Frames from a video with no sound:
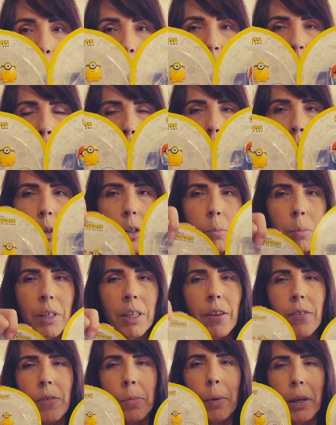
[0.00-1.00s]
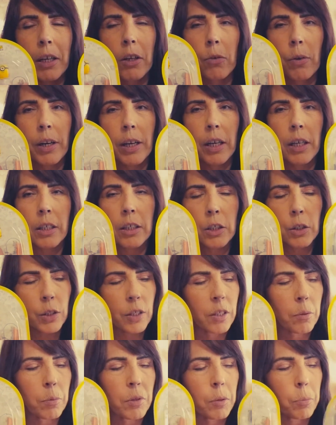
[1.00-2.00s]
some more because they make great
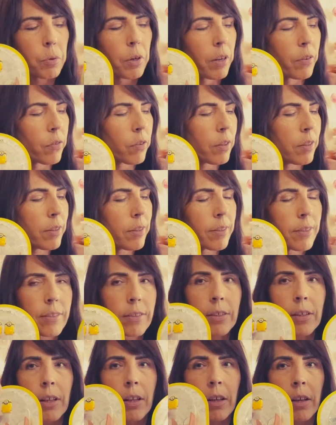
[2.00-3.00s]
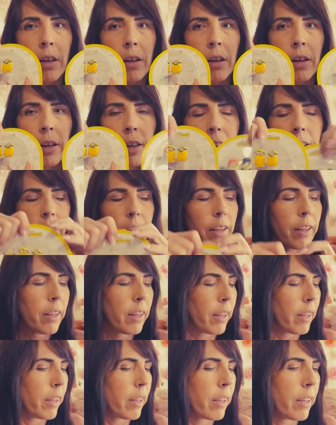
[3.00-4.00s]
Christmas presents.
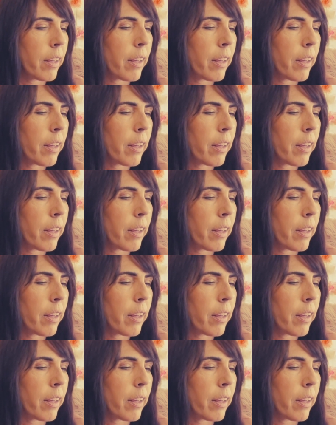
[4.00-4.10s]
And